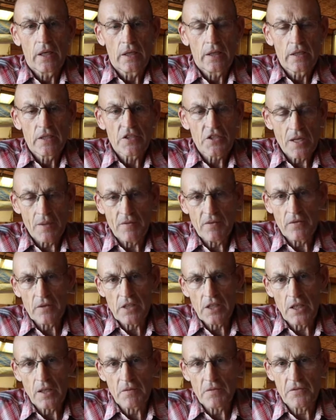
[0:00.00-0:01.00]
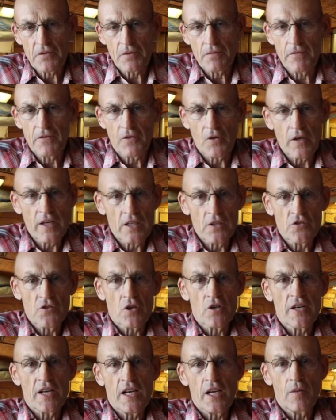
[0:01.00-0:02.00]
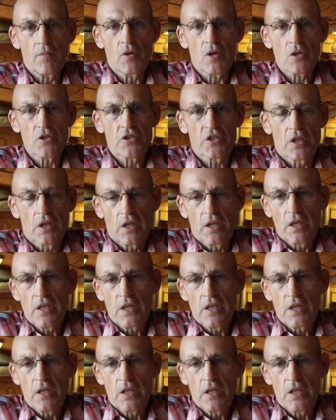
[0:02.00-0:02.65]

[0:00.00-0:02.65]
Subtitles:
Some of it comes from friends or neighbors.